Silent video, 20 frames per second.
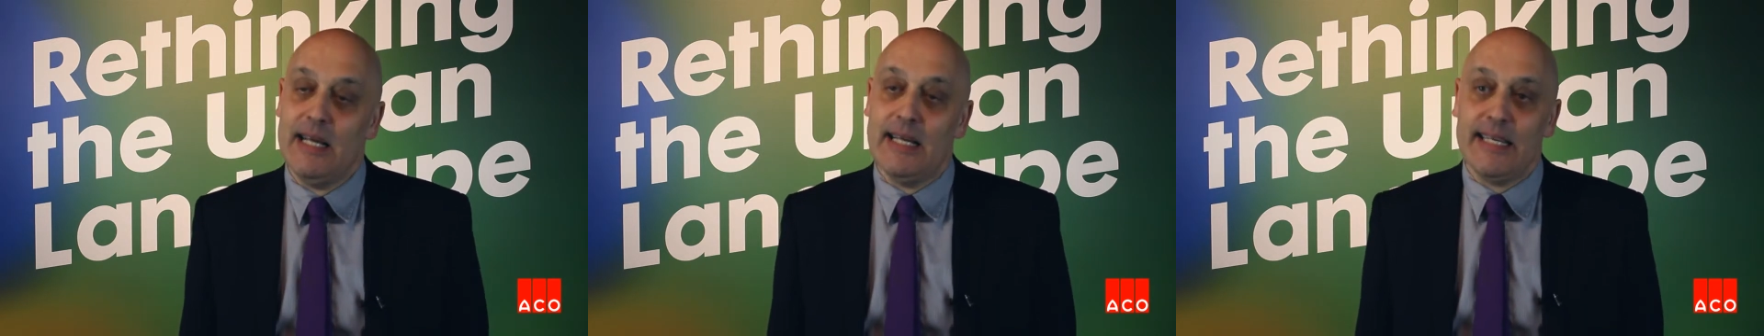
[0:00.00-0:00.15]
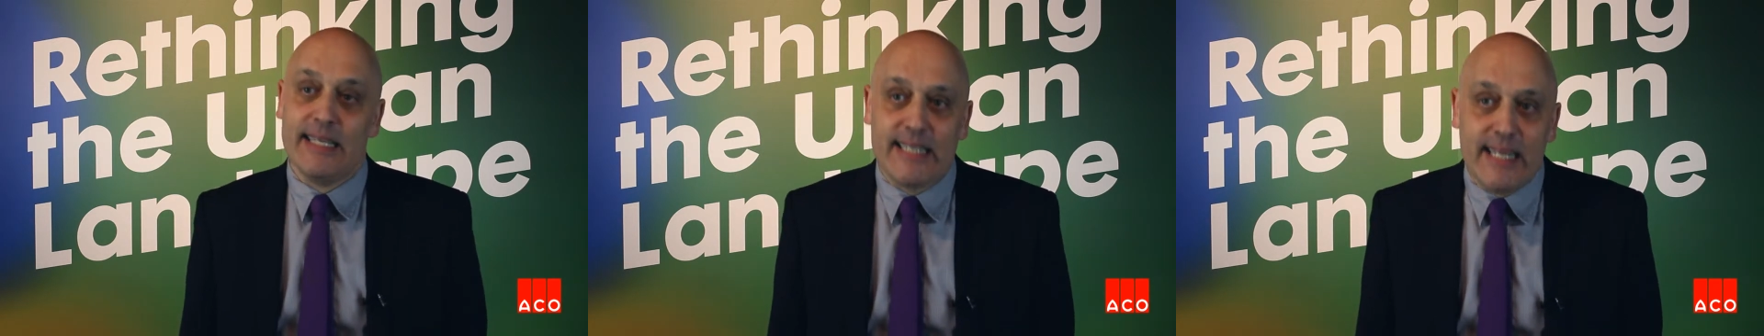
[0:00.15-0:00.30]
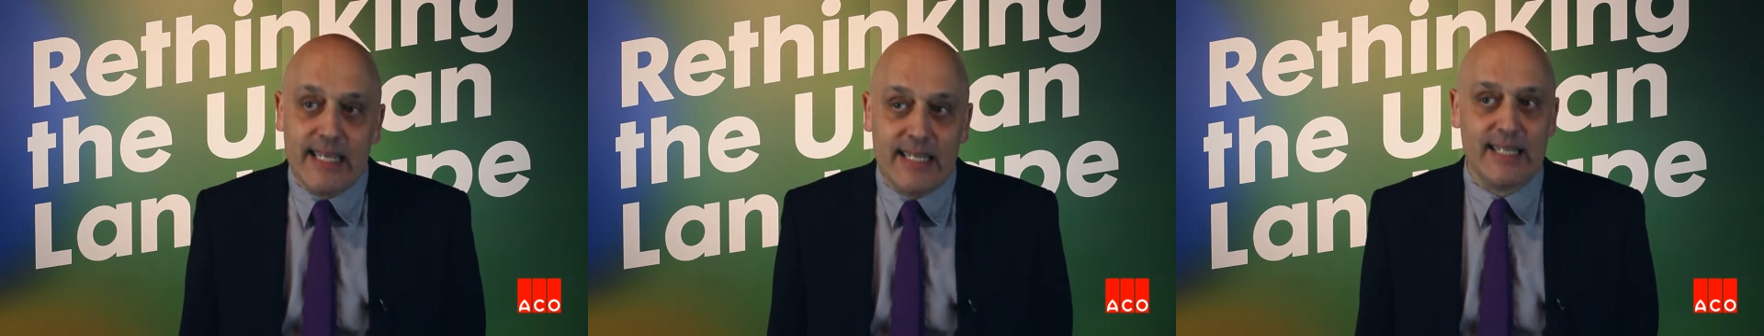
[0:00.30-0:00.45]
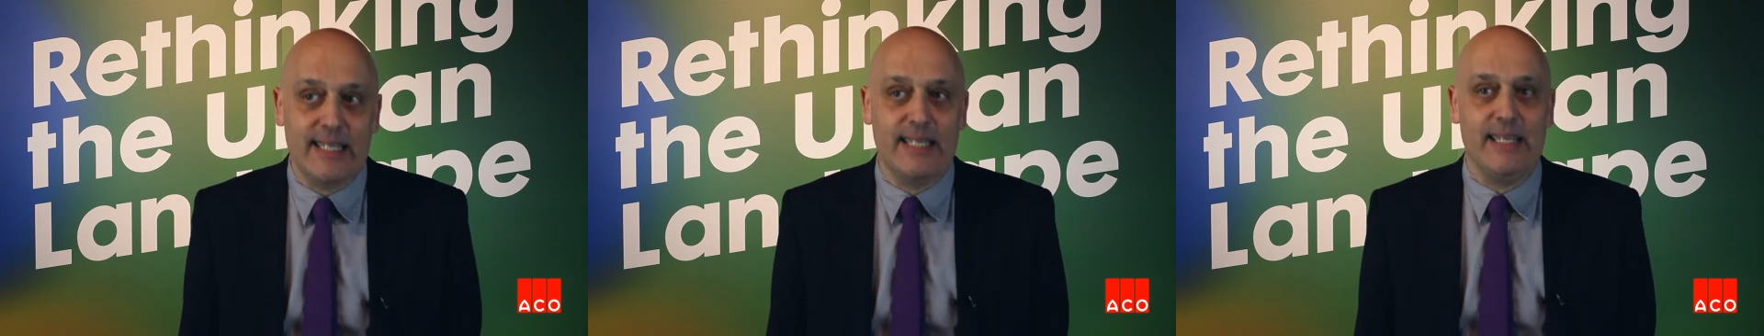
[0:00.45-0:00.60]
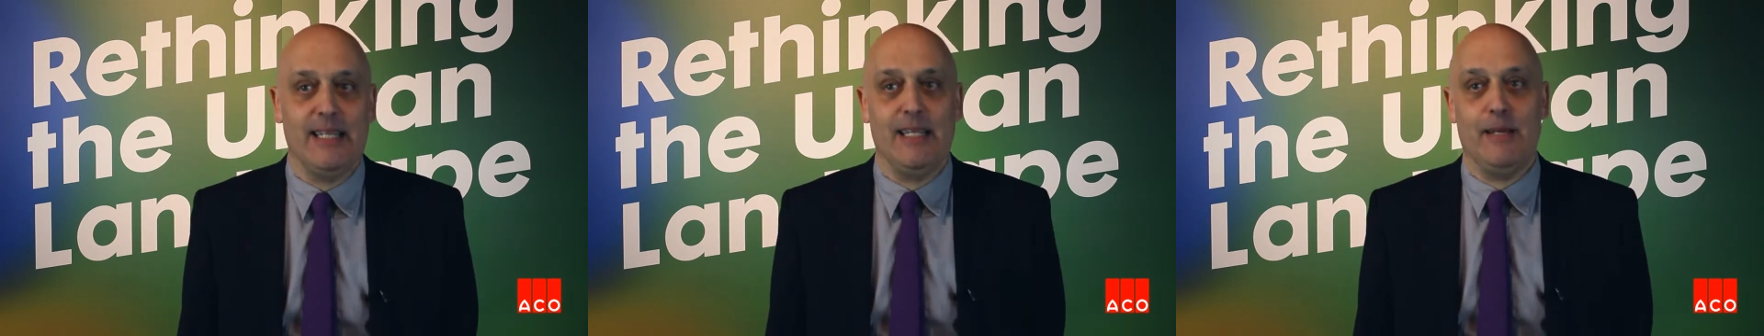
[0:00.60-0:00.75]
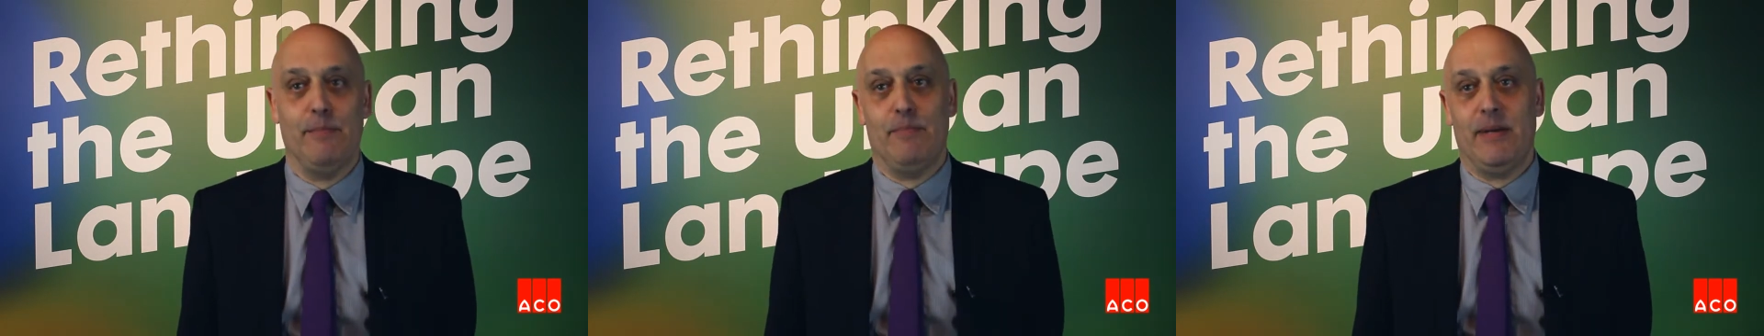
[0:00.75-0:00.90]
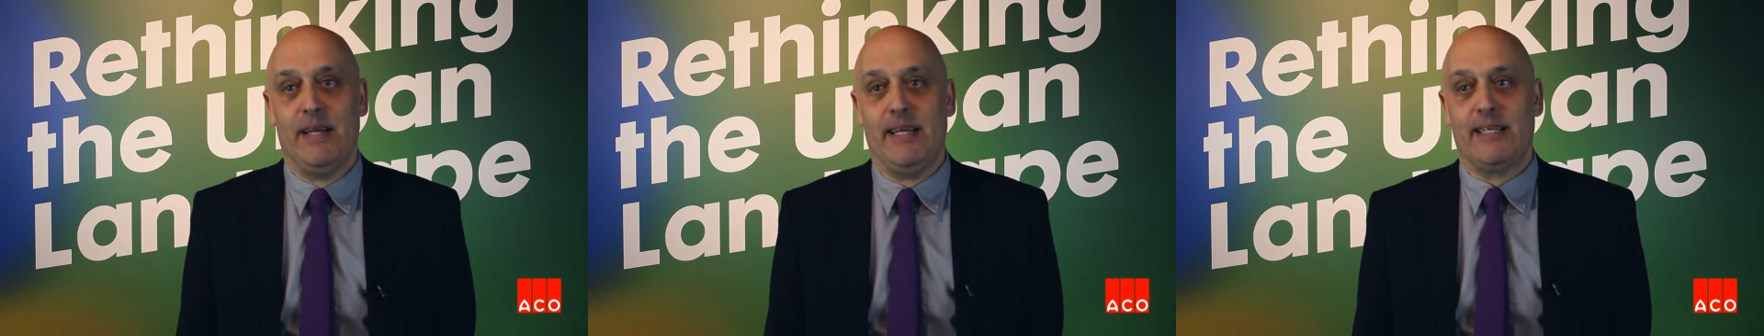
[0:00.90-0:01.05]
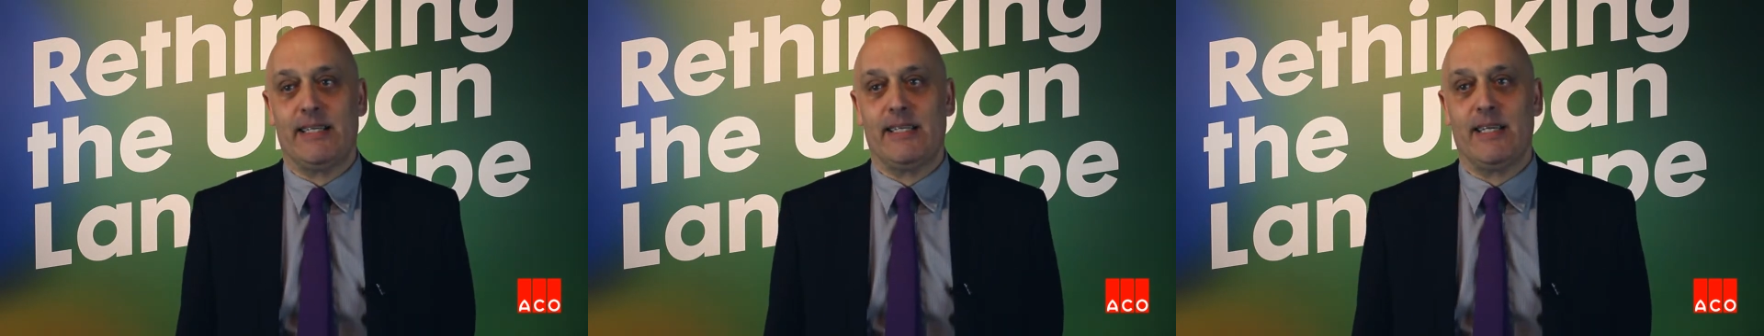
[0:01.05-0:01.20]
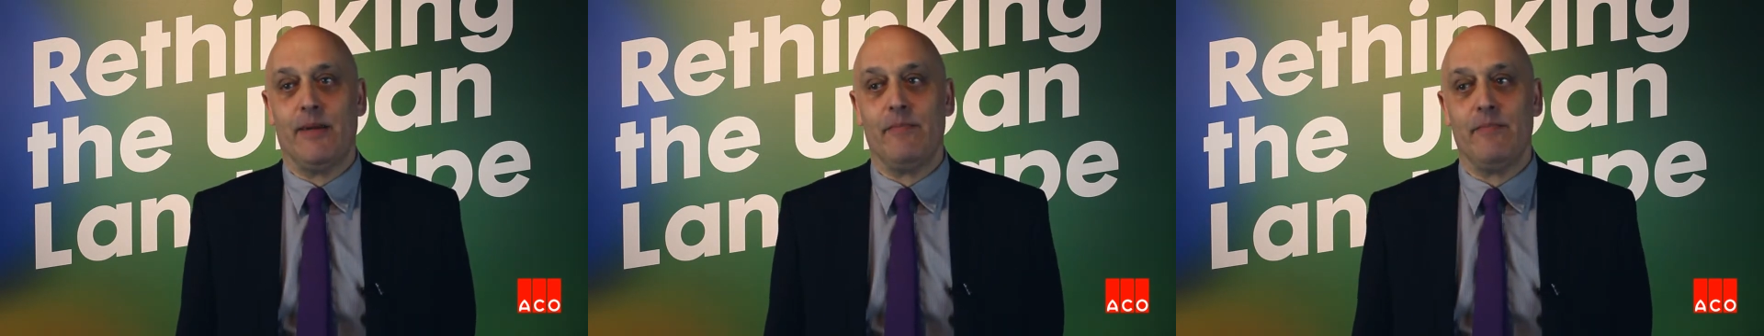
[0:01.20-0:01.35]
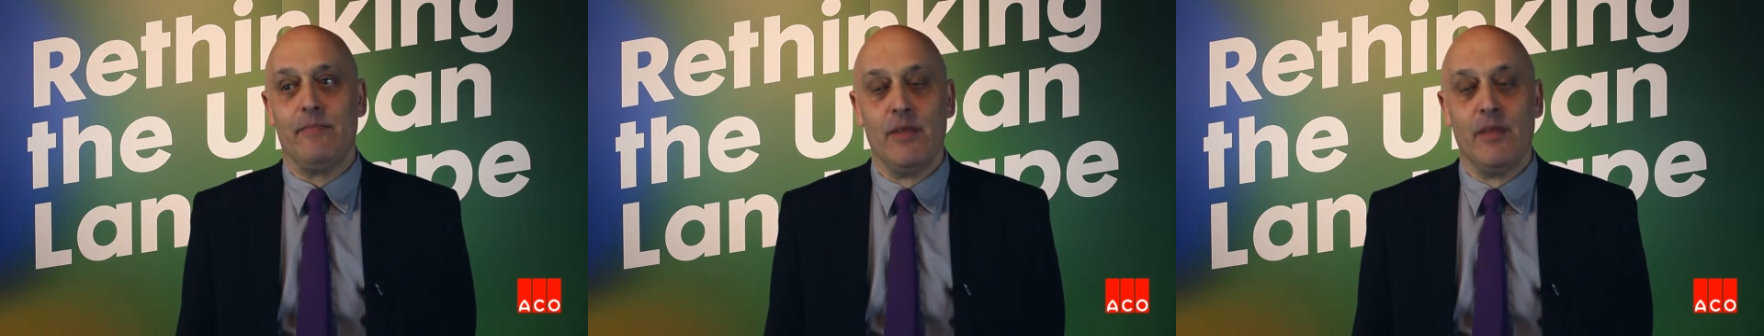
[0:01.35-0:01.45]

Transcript: Since the Olympics,